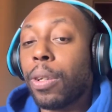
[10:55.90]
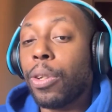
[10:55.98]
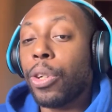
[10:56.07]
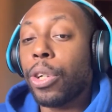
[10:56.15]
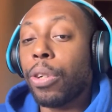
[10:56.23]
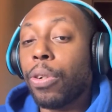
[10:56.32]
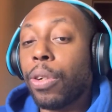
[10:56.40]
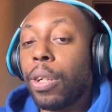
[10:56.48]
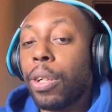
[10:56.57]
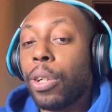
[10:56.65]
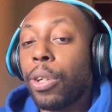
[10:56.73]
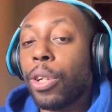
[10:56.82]

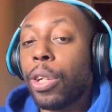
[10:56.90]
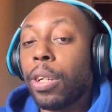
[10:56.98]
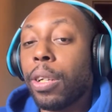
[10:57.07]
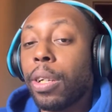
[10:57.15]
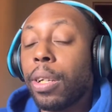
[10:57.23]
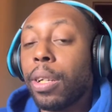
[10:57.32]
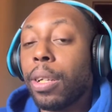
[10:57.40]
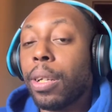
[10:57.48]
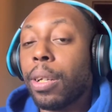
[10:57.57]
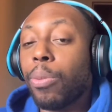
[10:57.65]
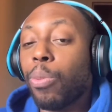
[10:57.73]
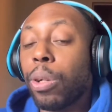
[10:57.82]
she
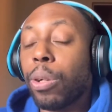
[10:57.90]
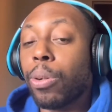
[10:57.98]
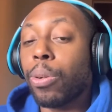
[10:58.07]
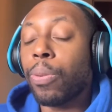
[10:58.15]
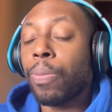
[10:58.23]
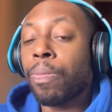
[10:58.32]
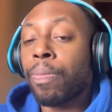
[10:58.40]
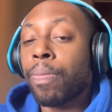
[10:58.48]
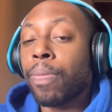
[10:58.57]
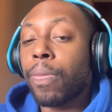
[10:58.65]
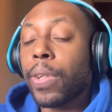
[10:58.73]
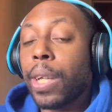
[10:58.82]
will
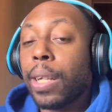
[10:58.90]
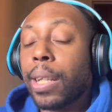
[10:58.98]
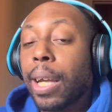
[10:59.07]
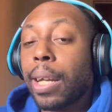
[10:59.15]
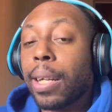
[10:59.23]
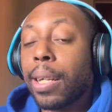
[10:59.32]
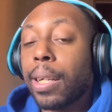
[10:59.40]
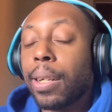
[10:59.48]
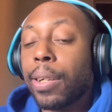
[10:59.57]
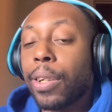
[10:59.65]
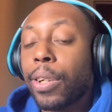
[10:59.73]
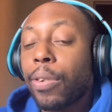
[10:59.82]
take that into
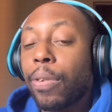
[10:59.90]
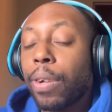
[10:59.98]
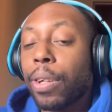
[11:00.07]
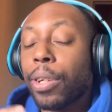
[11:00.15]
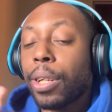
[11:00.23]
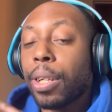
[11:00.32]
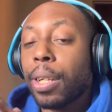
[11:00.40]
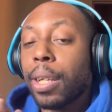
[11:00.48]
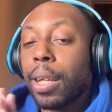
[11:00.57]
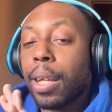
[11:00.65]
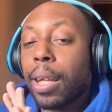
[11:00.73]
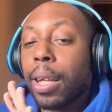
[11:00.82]
consideration,
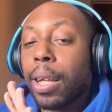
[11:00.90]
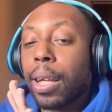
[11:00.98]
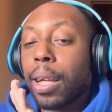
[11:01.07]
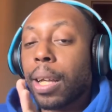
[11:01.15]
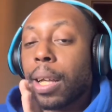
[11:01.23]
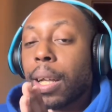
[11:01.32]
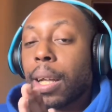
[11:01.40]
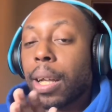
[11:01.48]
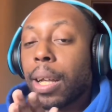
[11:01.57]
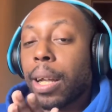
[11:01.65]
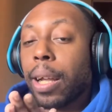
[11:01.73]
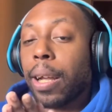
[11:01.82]

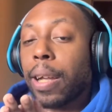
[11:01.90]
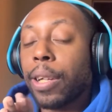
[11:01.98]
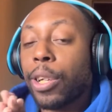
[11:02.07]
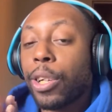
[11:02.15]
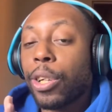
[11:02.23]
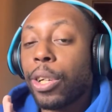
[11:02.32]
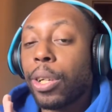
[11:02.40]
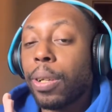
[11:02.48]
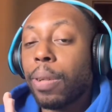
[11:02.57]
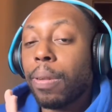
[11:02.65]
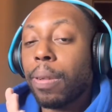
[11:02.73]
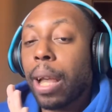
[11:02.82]
and
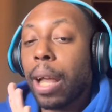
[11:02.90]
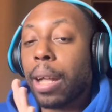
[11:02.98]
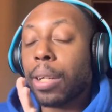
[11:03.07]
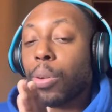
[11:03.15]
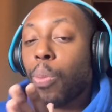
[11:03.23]
she has a